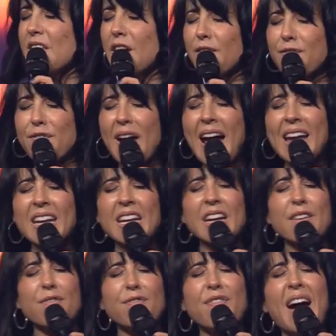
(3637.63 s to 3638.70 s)
that are
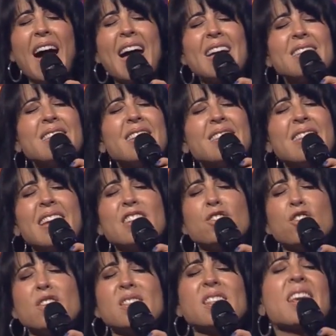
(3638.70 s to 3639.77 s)
fighting a fight that they
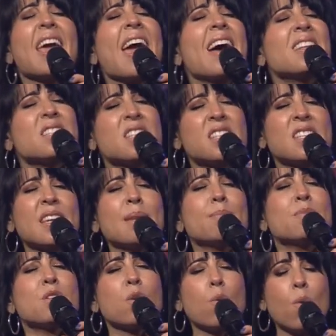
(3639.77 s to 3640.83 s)
just can't
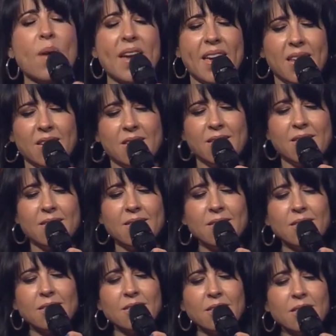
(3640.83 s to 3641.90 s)
seem to win.
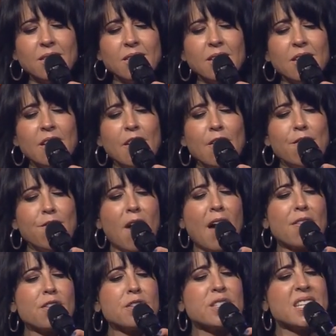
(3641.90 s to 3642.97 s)

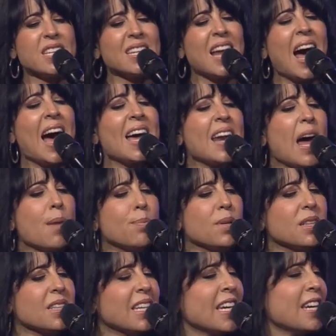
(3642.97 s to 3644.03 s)
Father, tonight, I
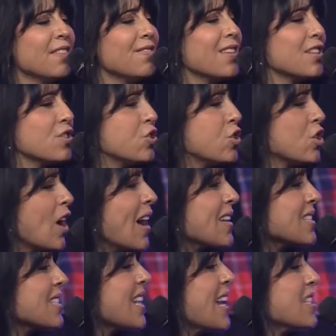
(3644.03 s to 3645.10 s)
believe that
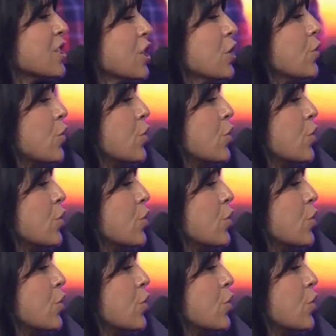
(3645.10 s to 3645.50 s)
just as you